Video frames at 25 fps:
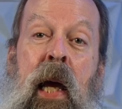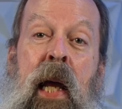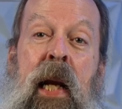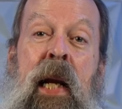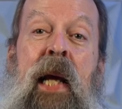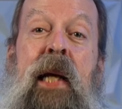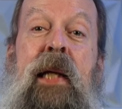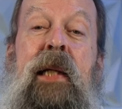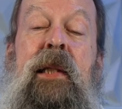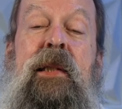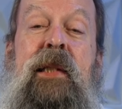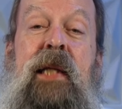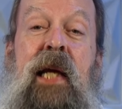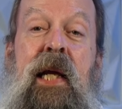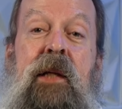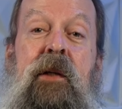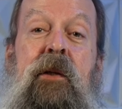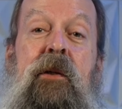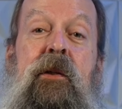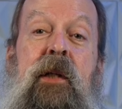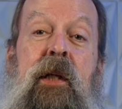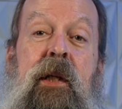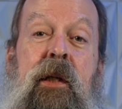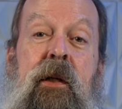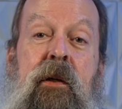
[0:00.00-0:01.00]
And I
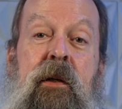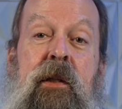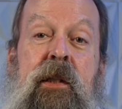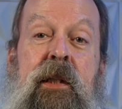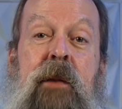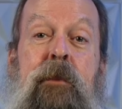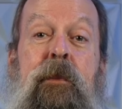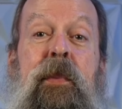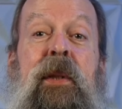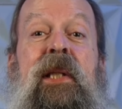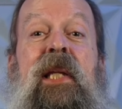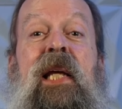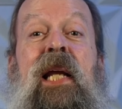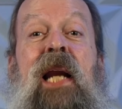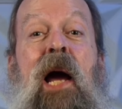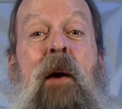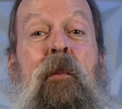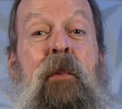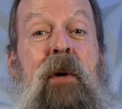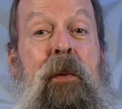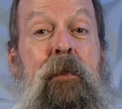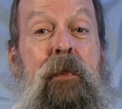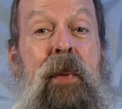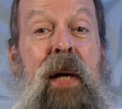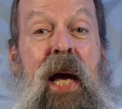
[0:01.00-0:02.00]
continued to use it, but then I
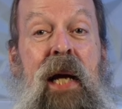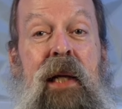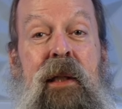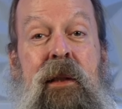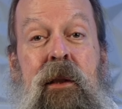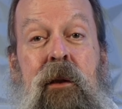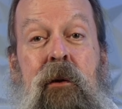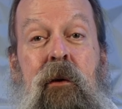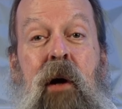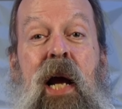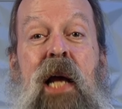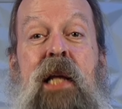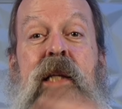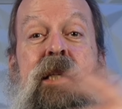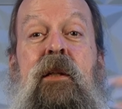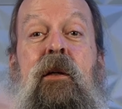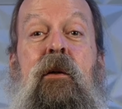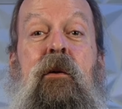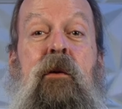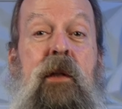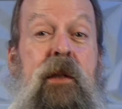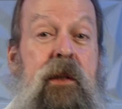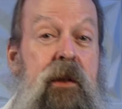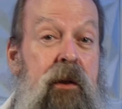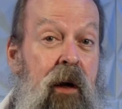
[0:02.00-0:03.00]
went back to grad
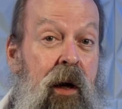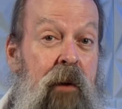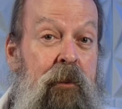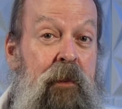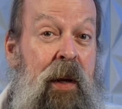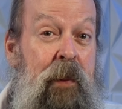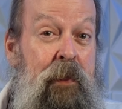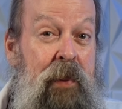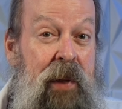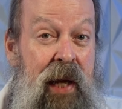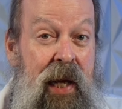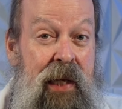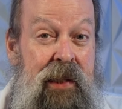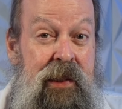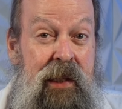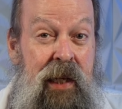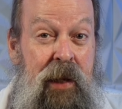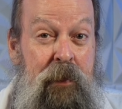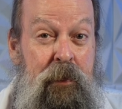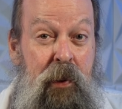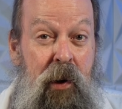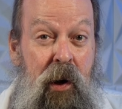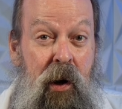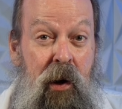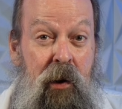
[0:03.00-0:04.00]
school and started my PhD
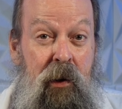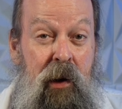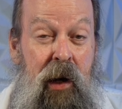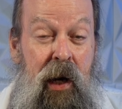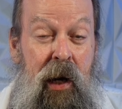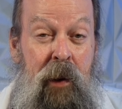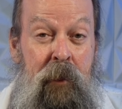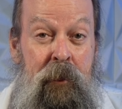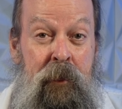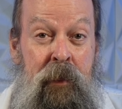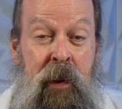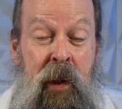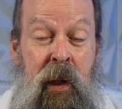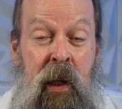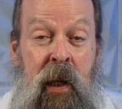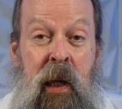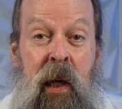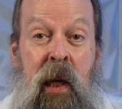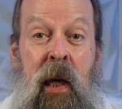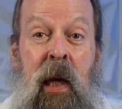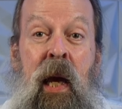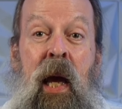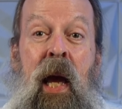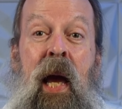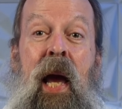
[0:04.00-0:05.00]
program.
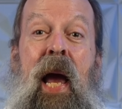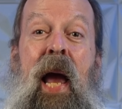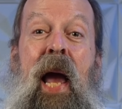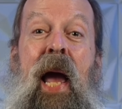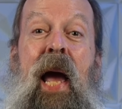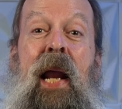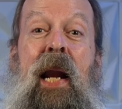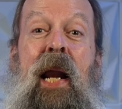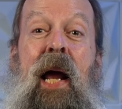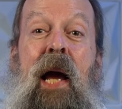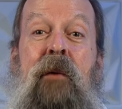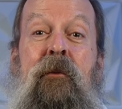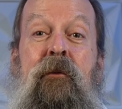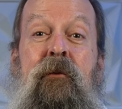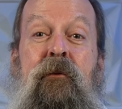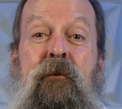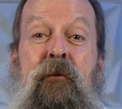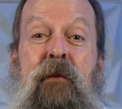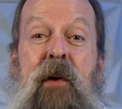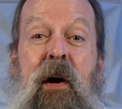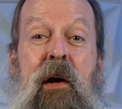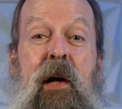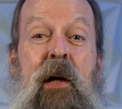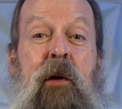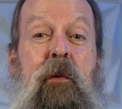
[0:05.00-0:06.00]
And I
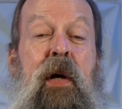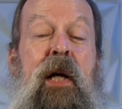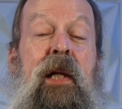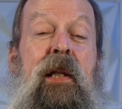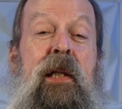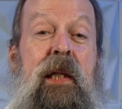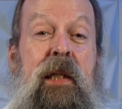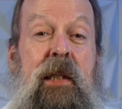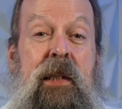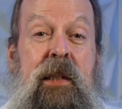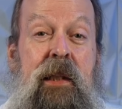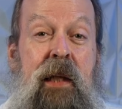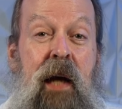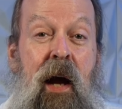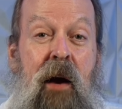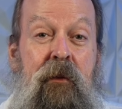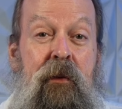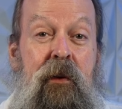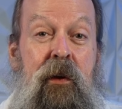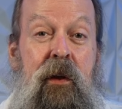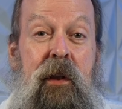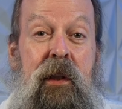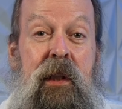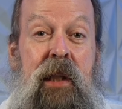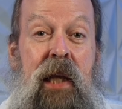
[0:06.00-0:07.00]
very quickly
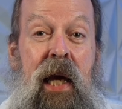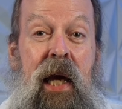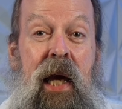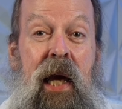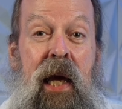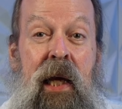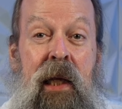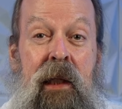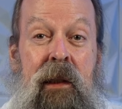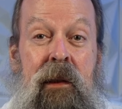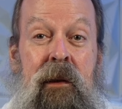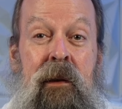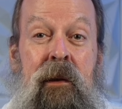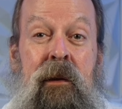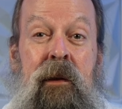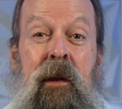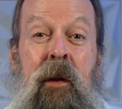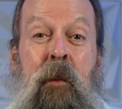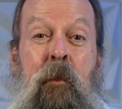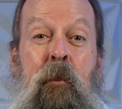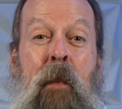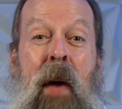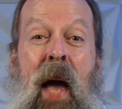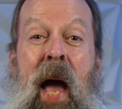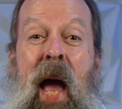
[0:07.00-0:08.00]
discovered that
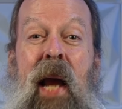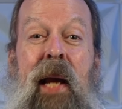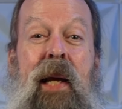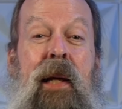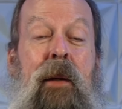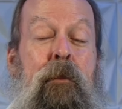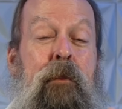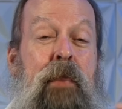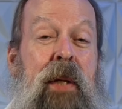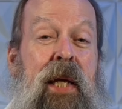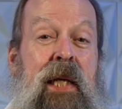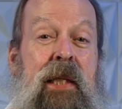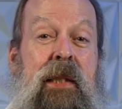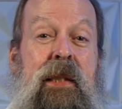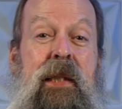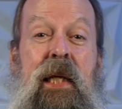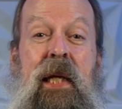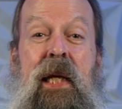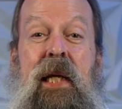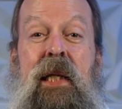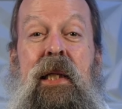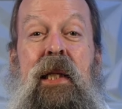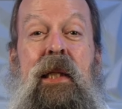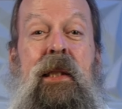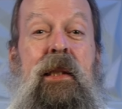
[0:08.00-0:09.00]
Mac and
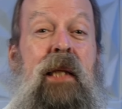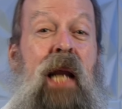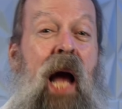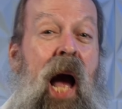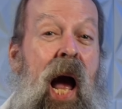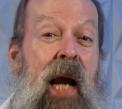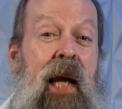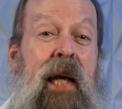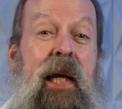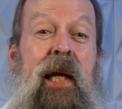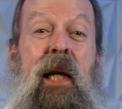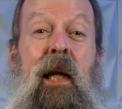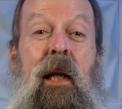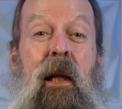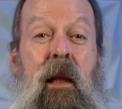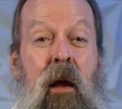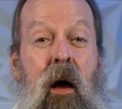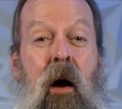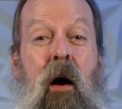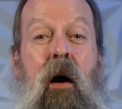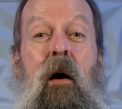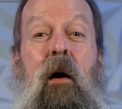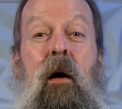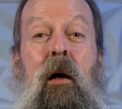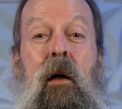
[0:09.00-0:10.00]
PC did not get
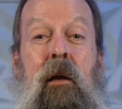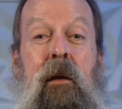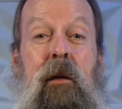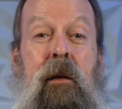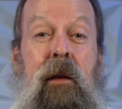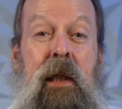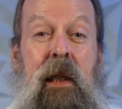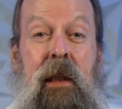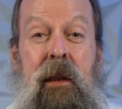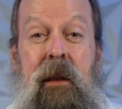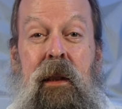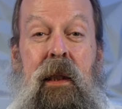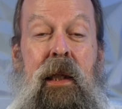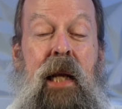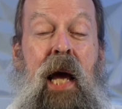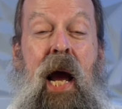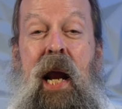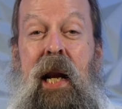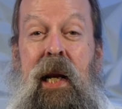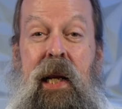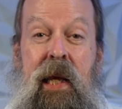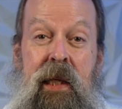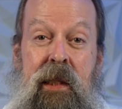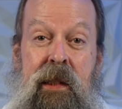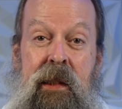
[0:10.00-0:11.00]
along in the
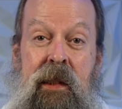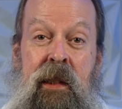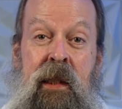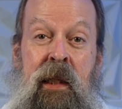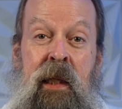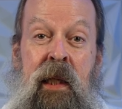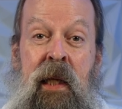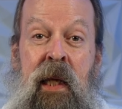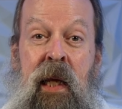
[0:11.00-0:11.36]
90s.